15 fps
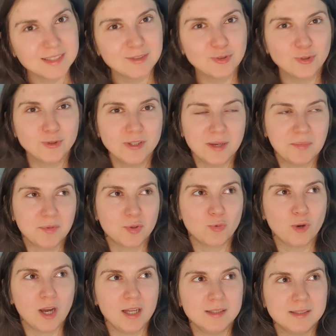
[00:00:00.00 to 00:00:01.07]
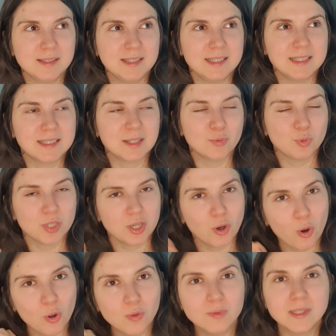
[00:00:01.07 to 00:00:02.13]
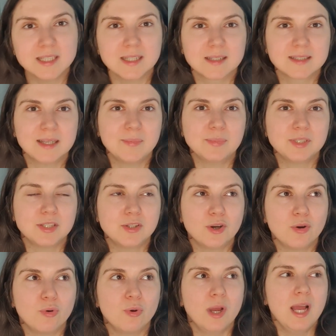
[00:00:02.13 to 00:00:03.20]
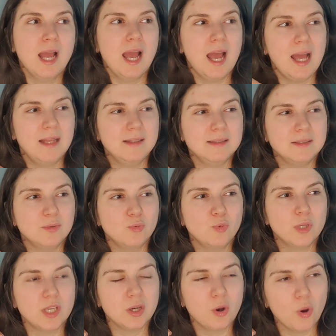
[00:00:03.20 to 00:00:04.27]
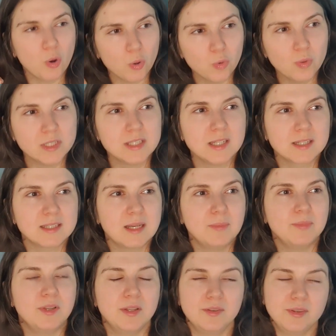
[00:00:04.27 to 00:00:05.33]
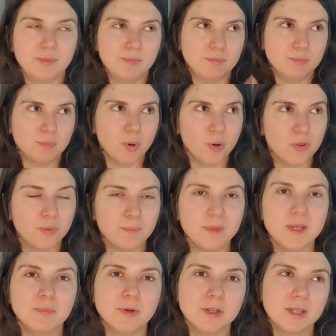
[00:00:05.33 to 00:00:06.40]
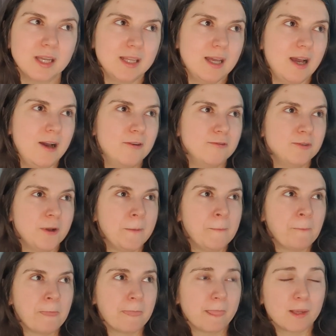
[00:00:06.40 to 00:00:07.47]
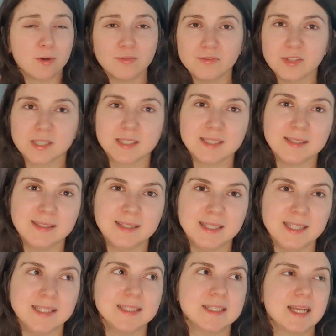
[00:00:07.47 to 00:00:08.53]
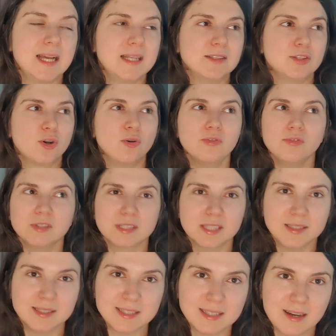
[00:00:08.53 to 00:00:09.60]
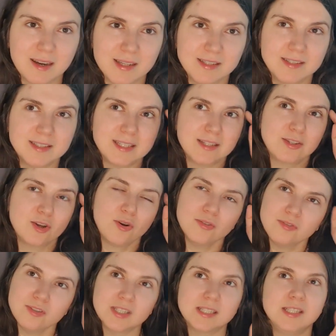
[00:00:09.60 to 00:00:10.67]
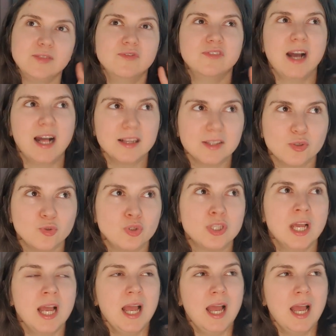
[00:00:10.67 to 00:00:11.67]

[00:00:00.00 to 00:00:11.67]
rule number one is that we always accept a no, and we always accept that both people can have conflicting needs and conflicting desires and conflicting values,